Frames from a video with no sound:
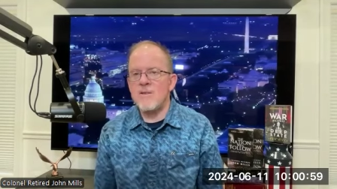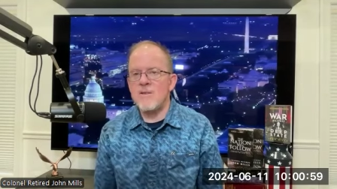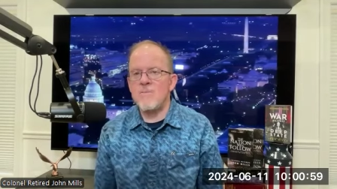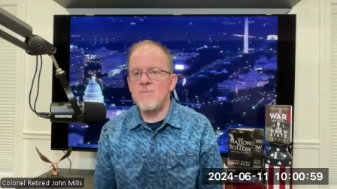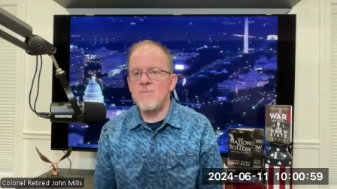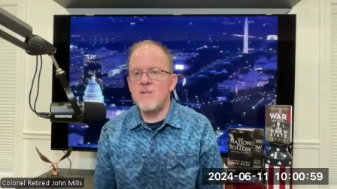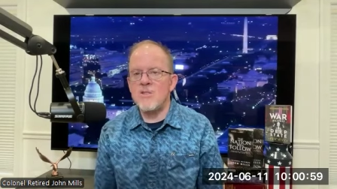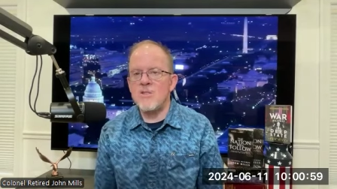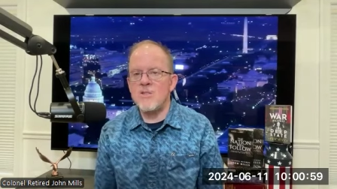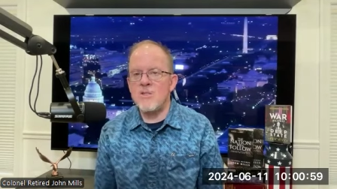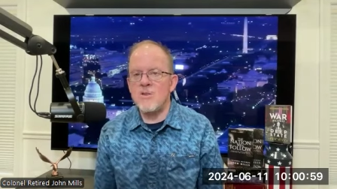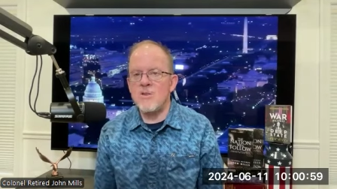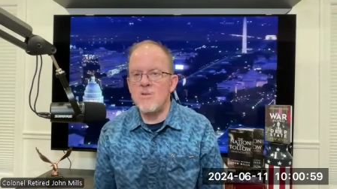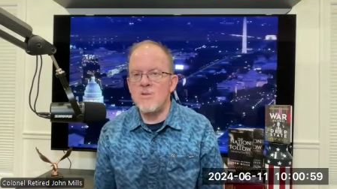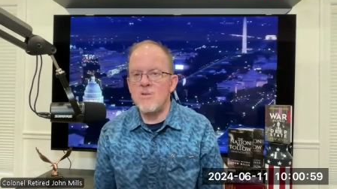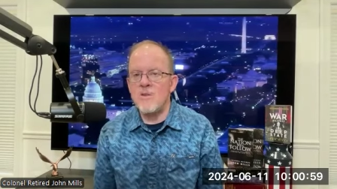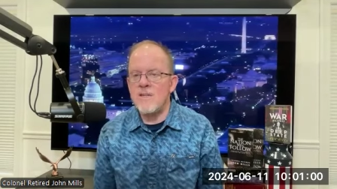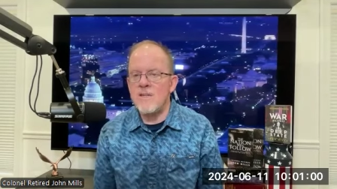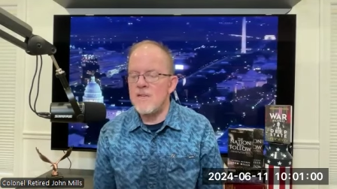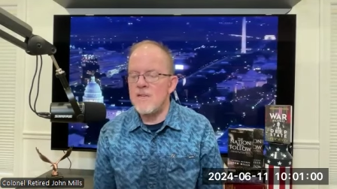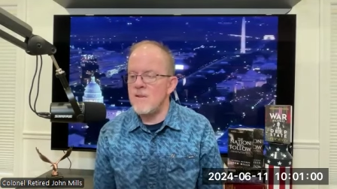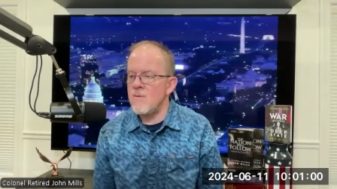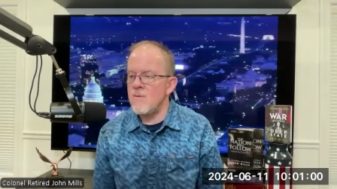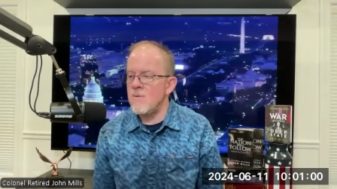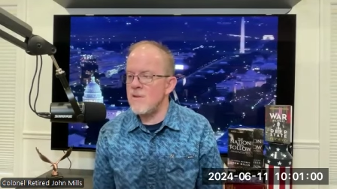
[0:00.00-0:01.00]

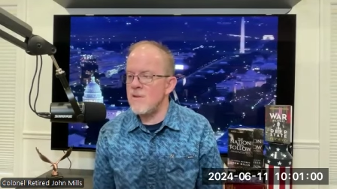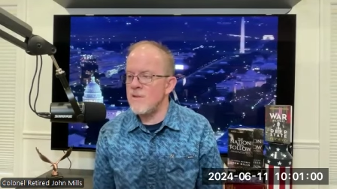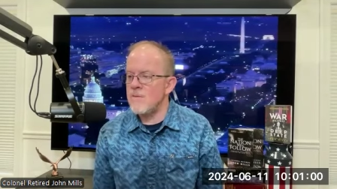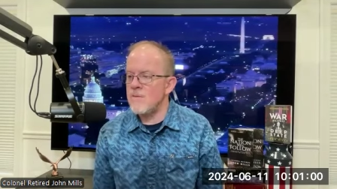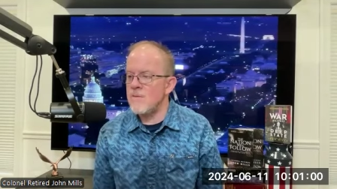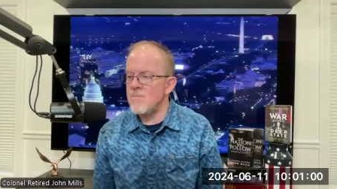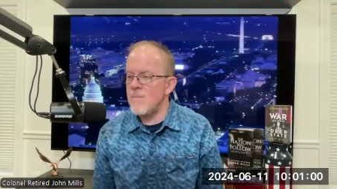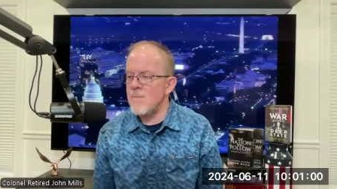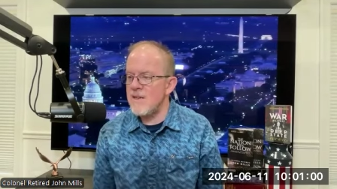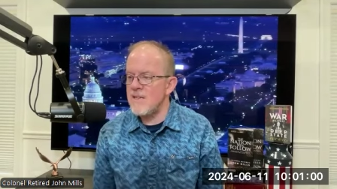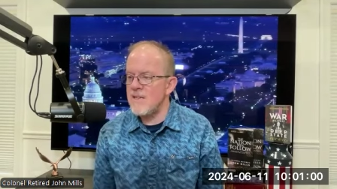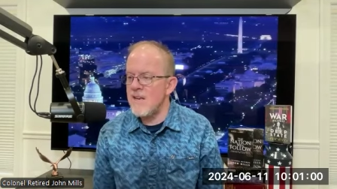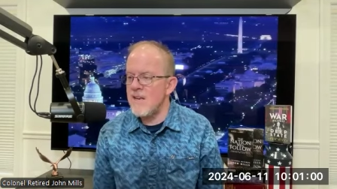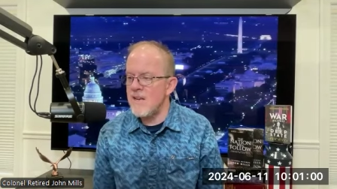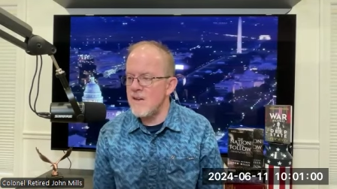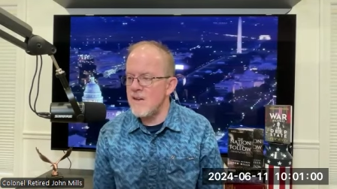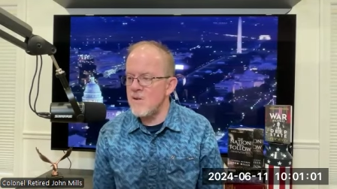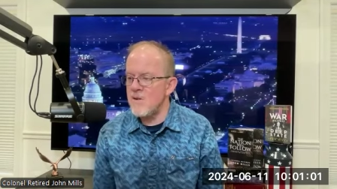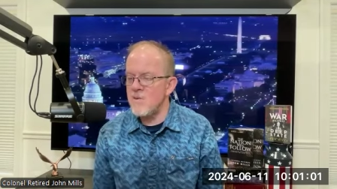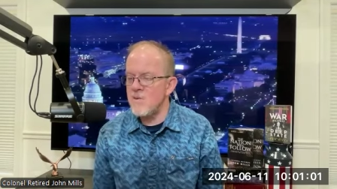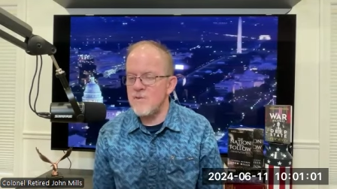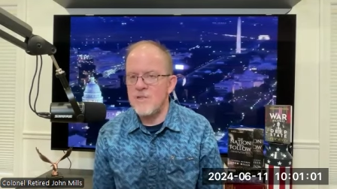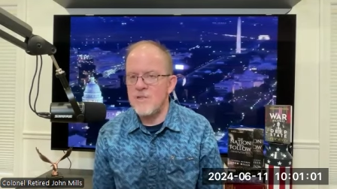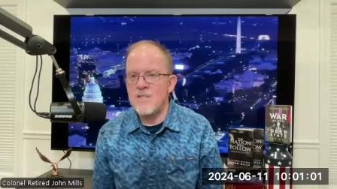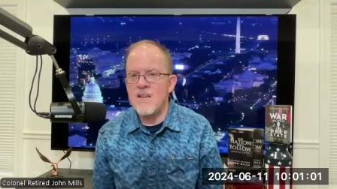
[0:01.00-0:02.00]
missouri with by taking
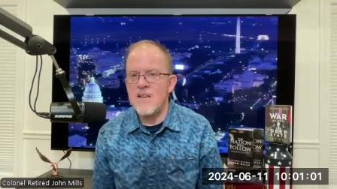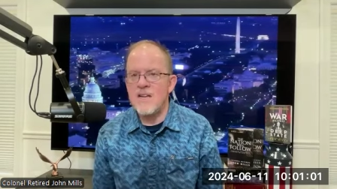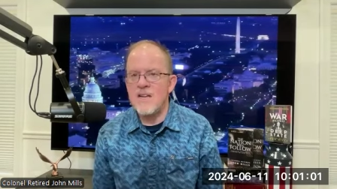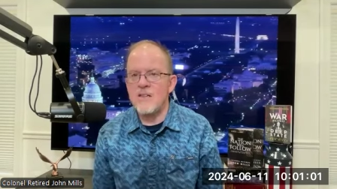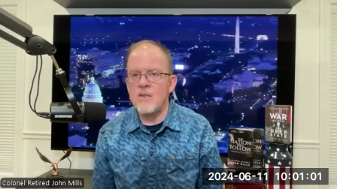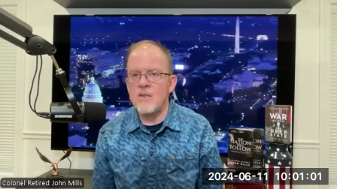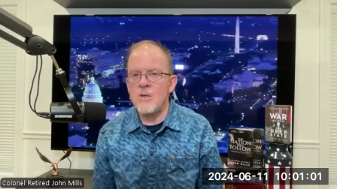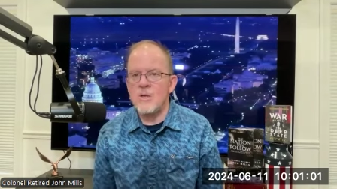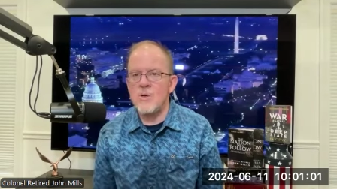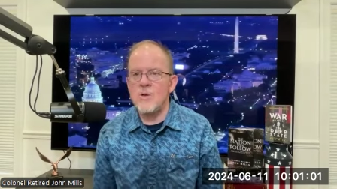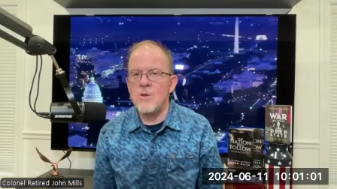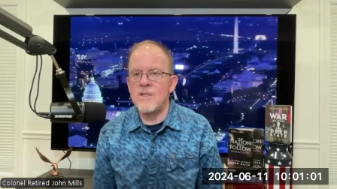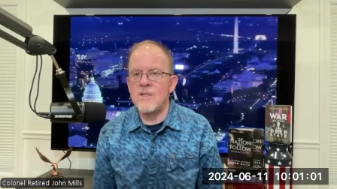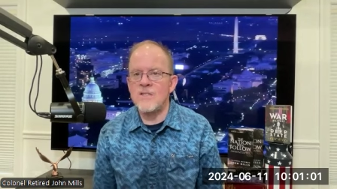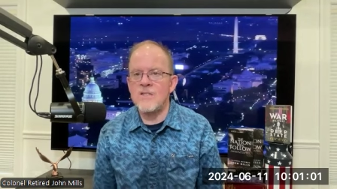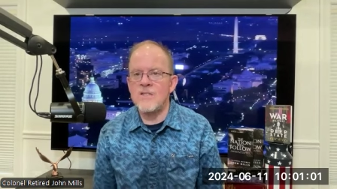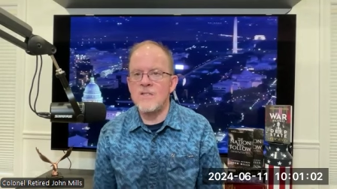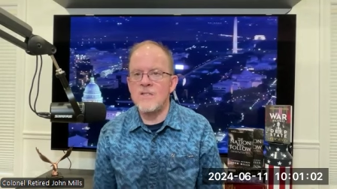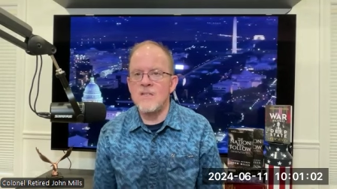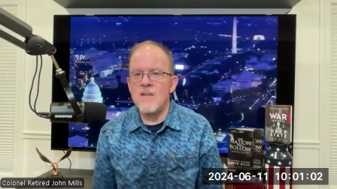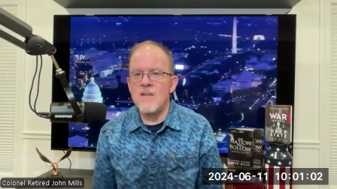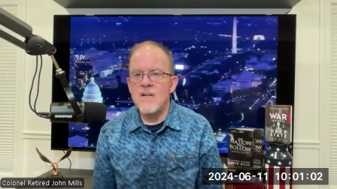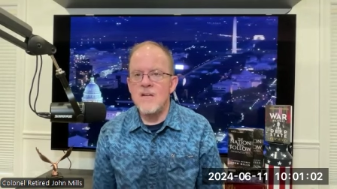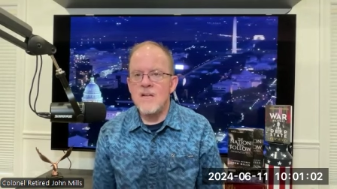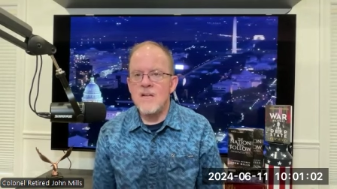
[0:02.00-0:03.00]
over st louis